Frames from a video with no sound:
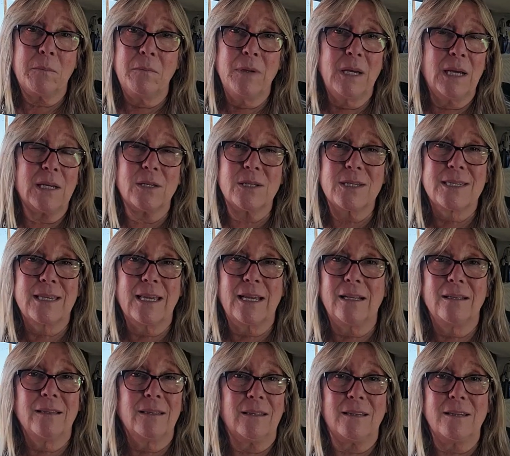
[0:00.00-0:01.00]
I
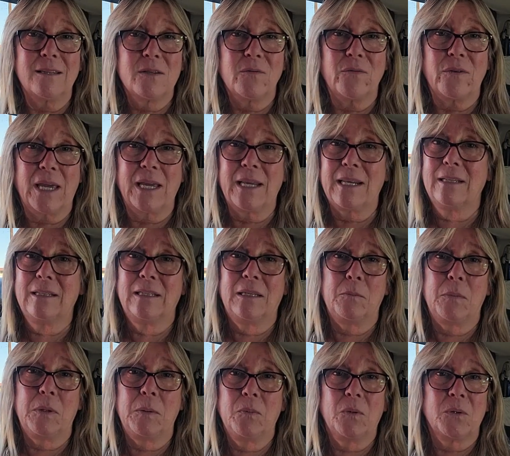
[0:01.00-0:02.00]
sell this van and the
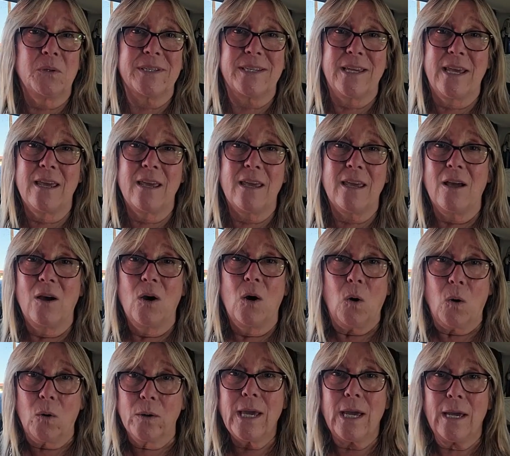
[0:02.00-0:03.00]
people say,
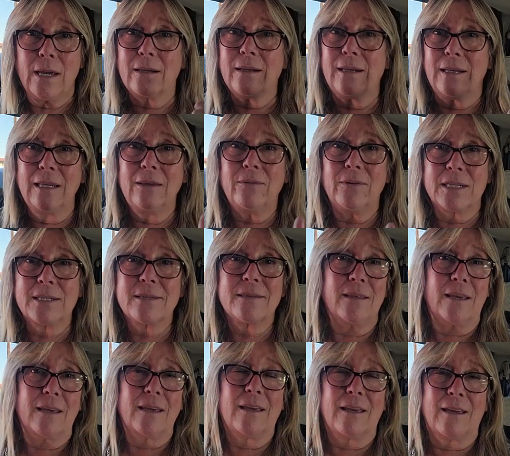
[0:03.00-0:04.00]
oh yeah, leave us
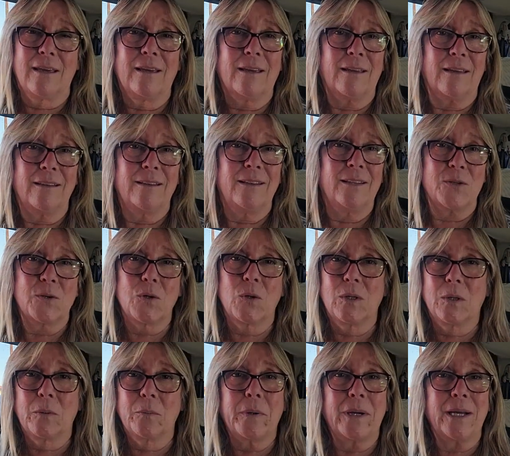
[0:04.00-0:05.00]
the
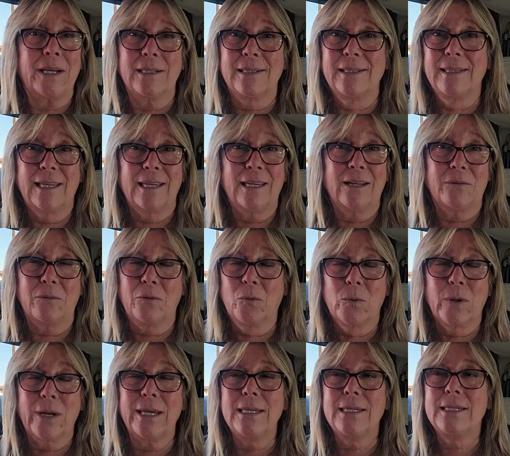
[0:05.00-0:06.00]
solar panel there,
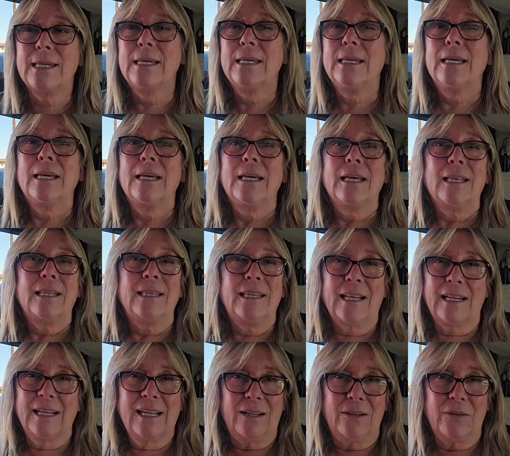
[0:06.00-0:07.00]
great,
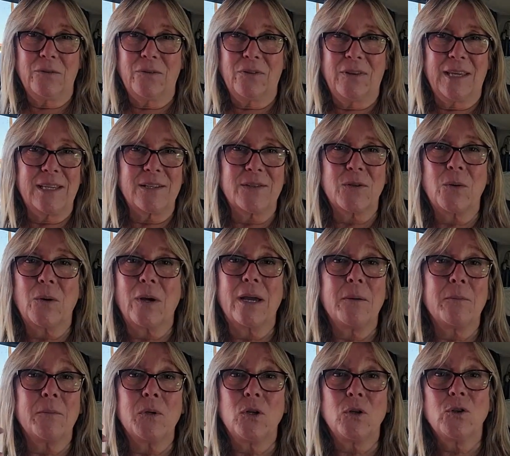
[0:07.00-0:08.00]
that kind of thing. So
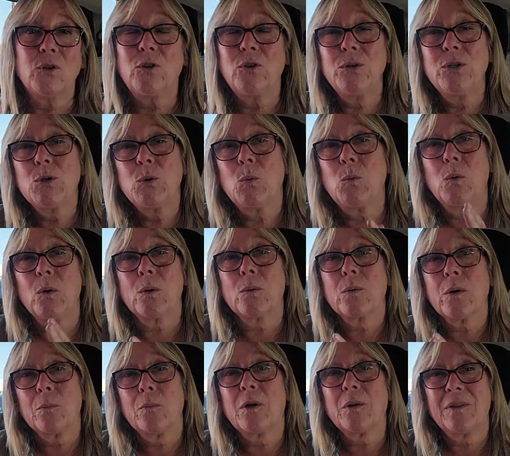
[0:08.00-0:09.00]
I'm not going to
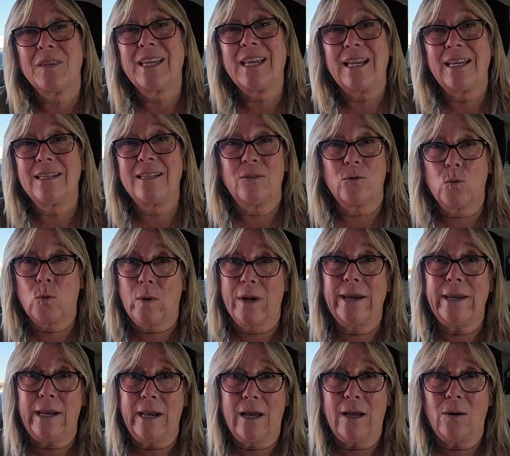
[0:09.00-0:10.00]
worry about that
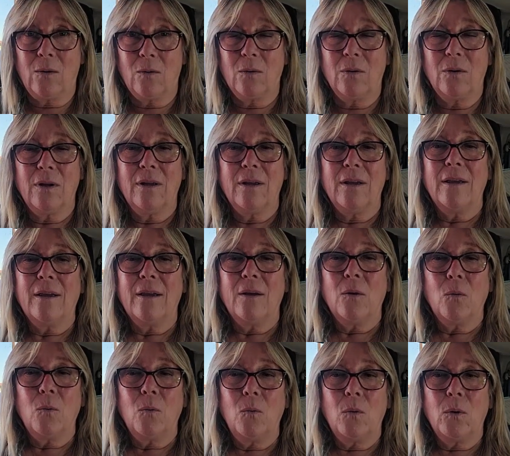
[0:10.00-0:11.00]
right now.
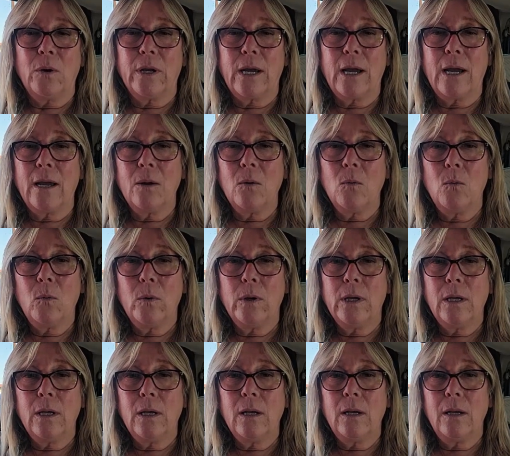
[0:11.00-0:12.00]
What I
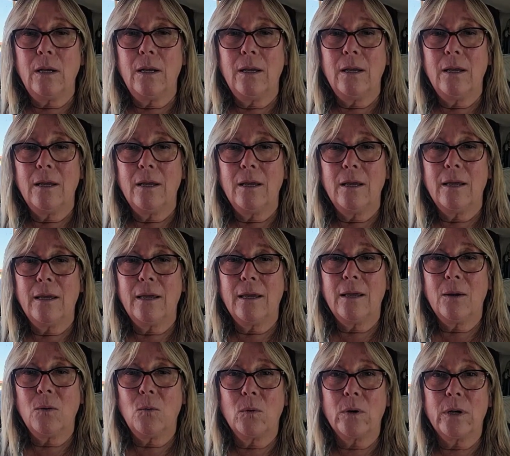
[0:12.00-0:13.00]

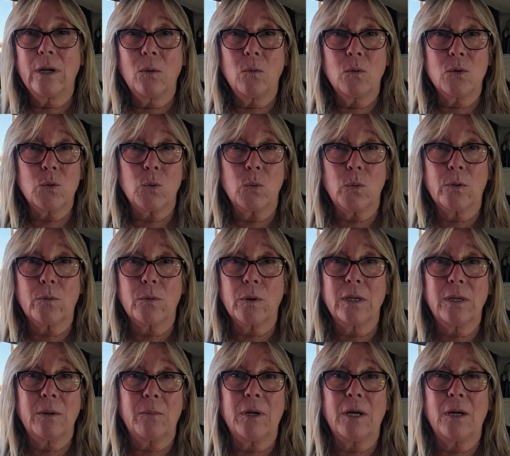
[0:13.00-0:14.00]
was
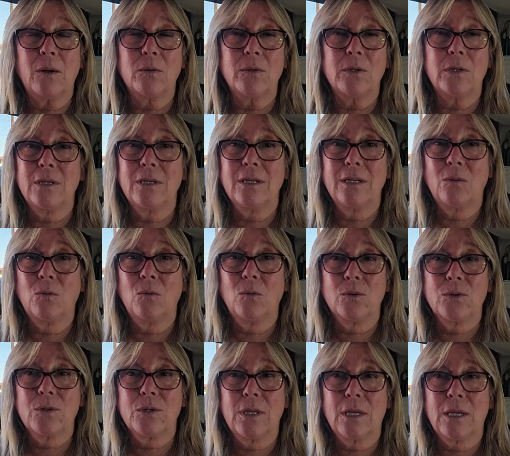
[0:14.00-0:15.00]
worried about
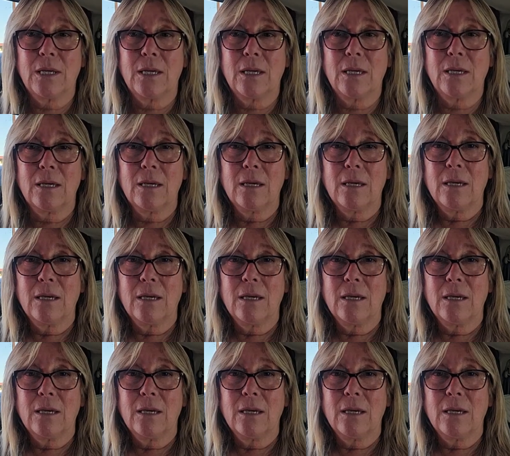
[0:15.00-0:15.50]
was the